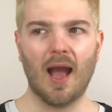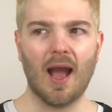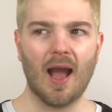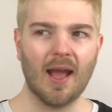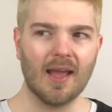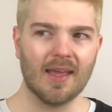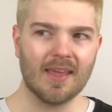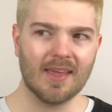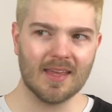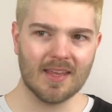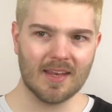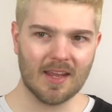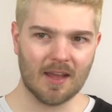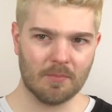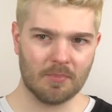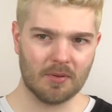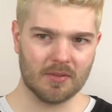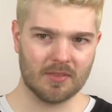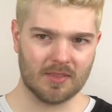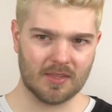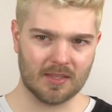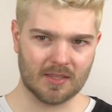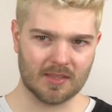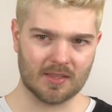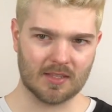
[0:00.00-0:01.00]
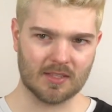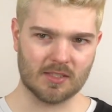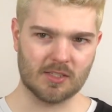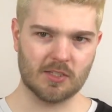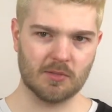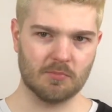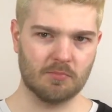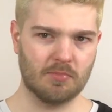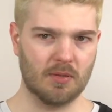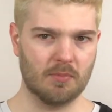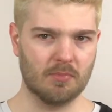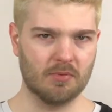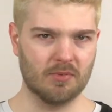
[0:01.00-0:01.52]
I can't help but think that
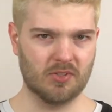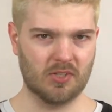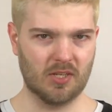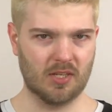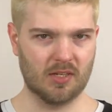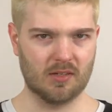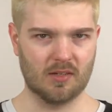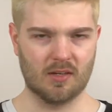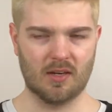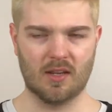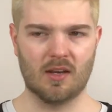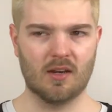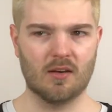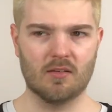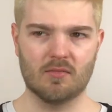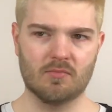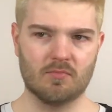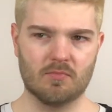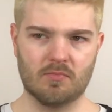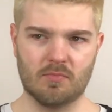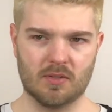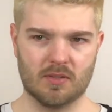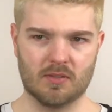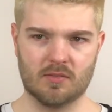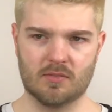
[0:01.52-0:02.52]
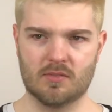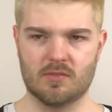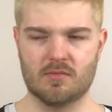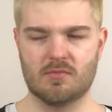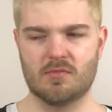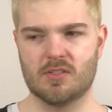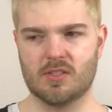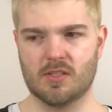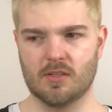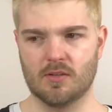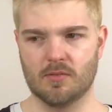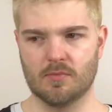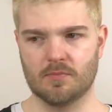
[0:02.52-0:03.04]
some people didn't, but
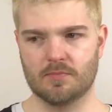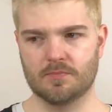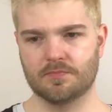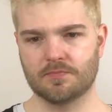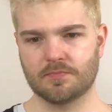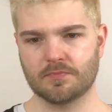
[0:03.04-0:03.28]
still.